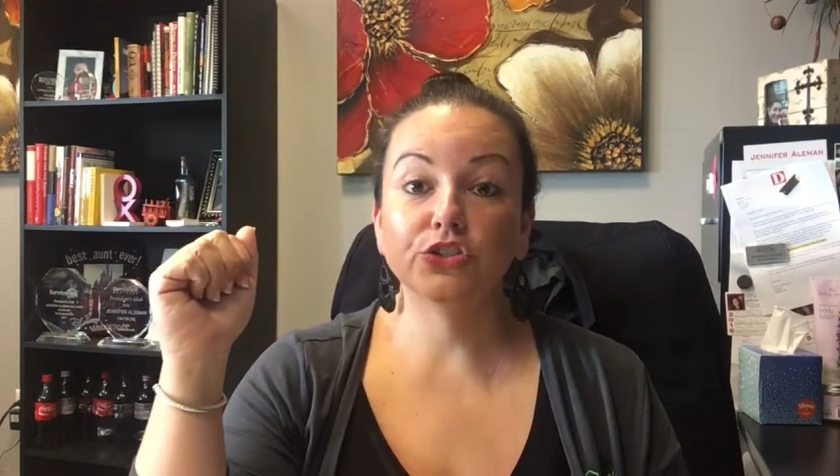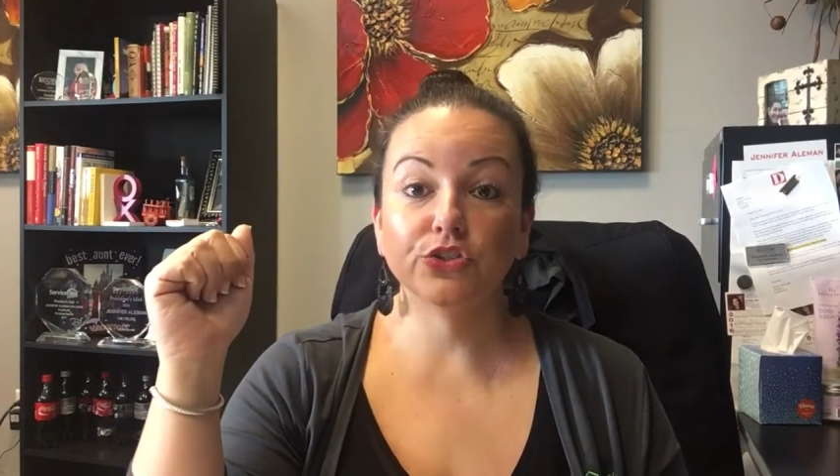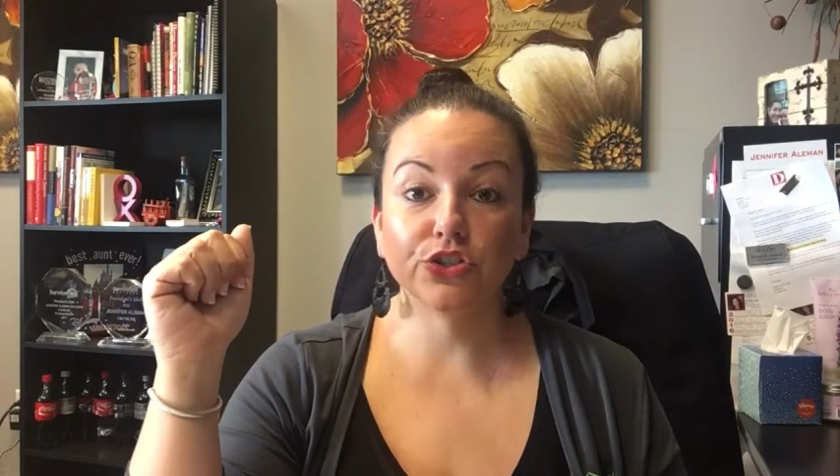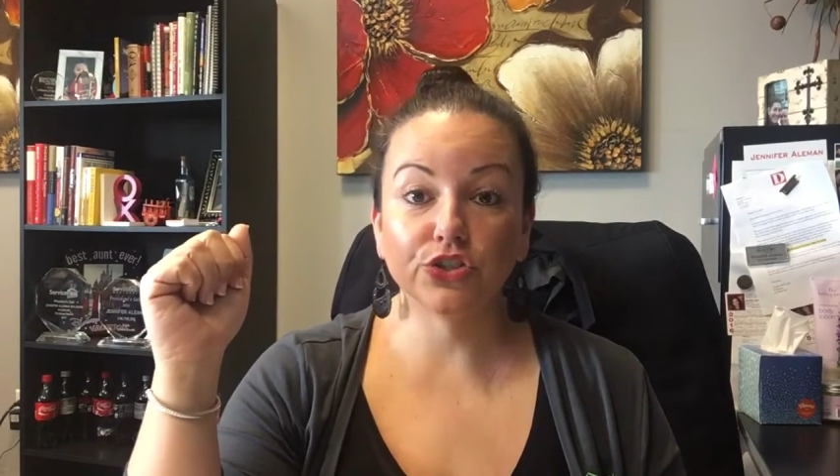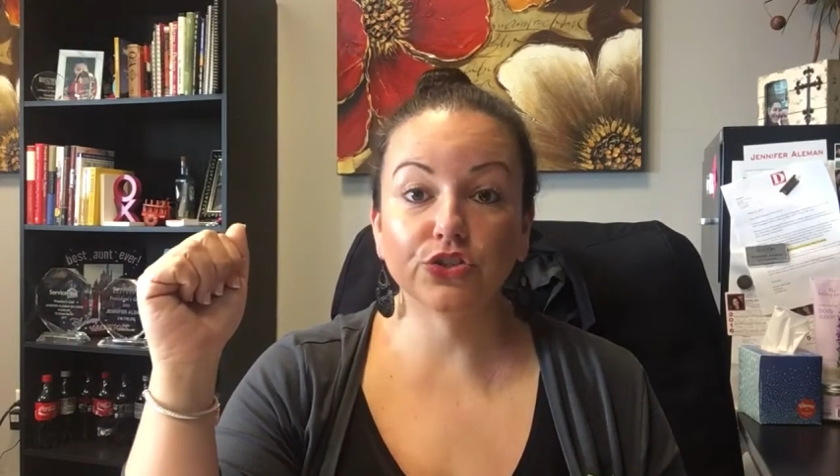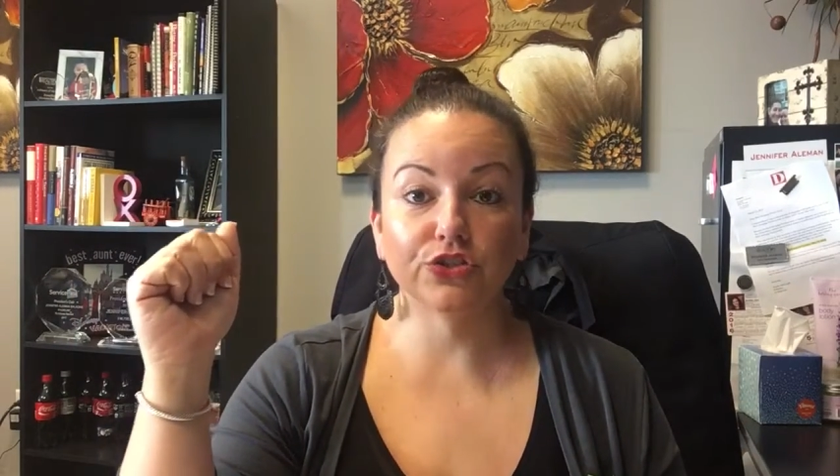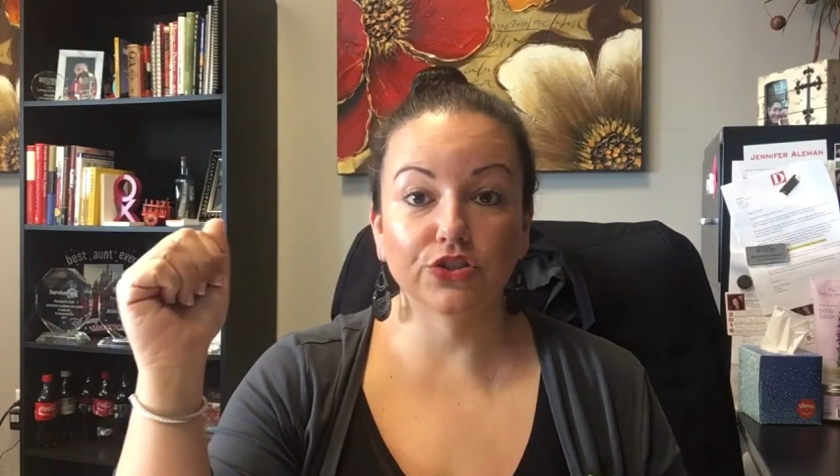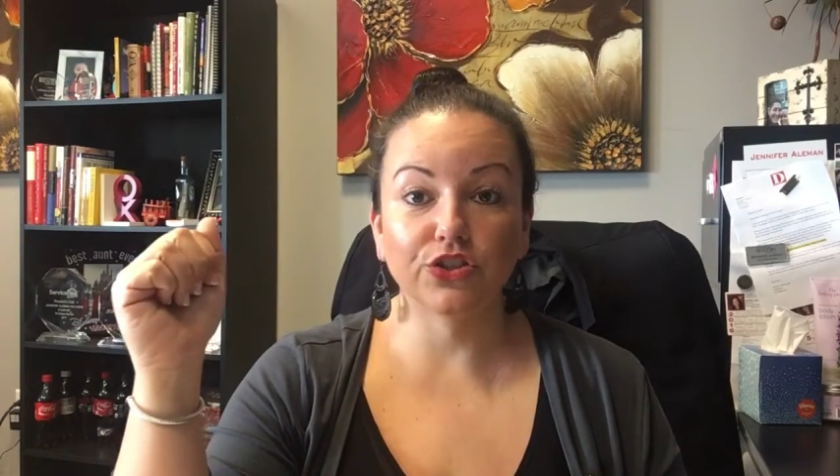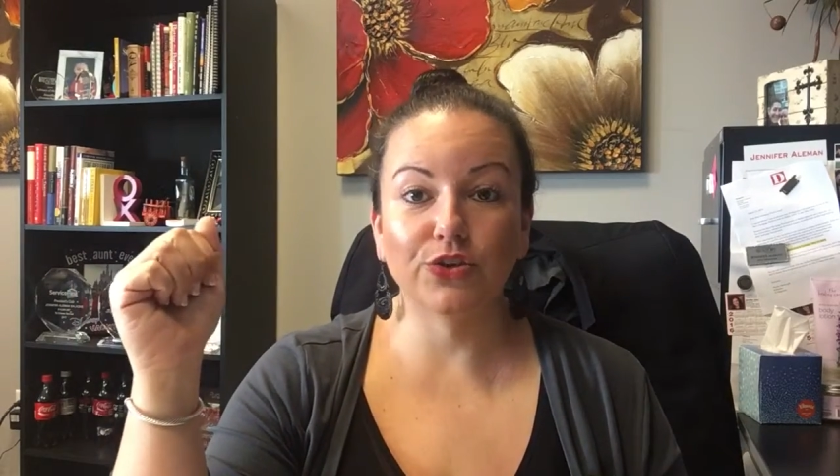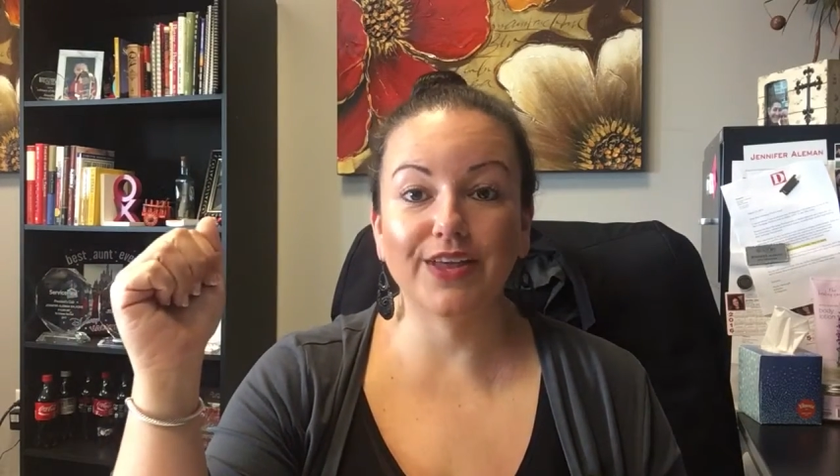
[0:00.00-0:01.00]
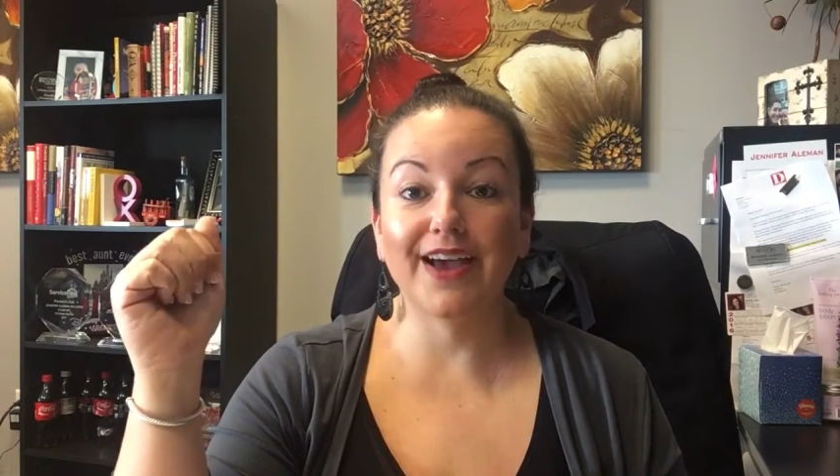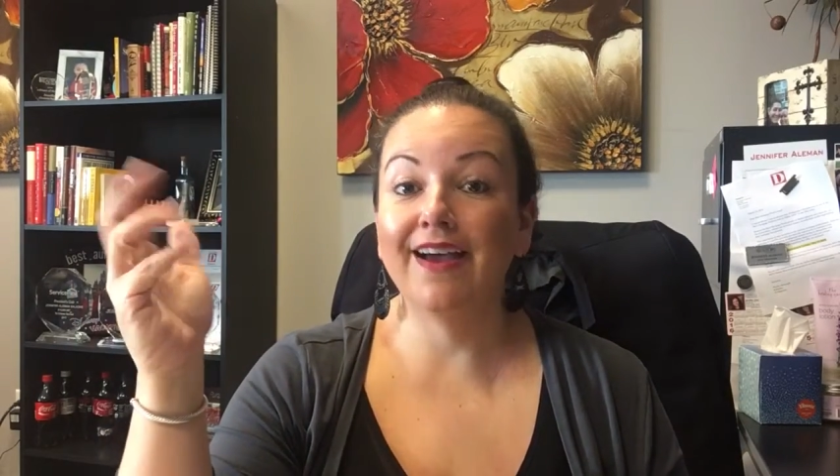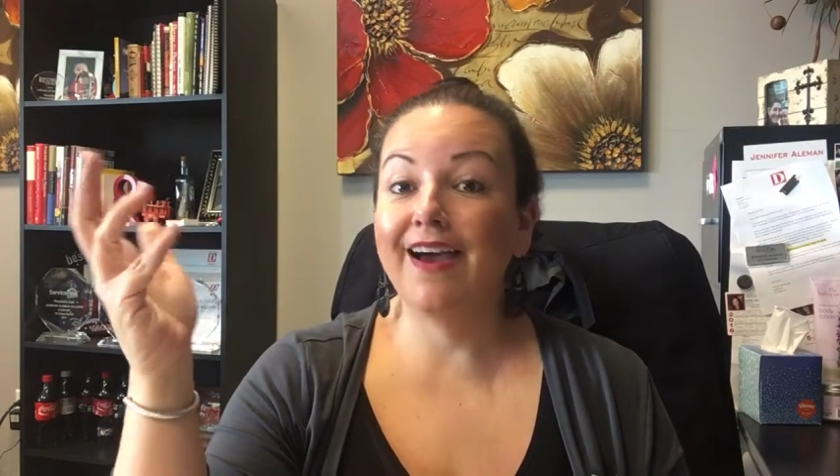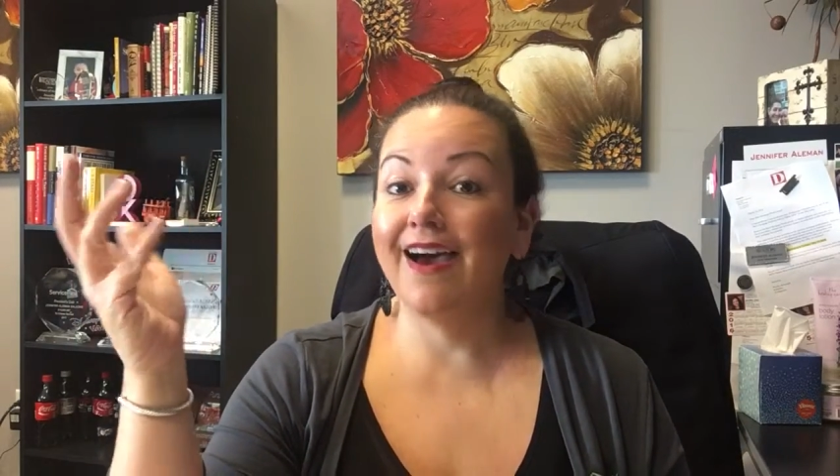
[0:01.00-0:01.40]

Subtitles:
So just know that.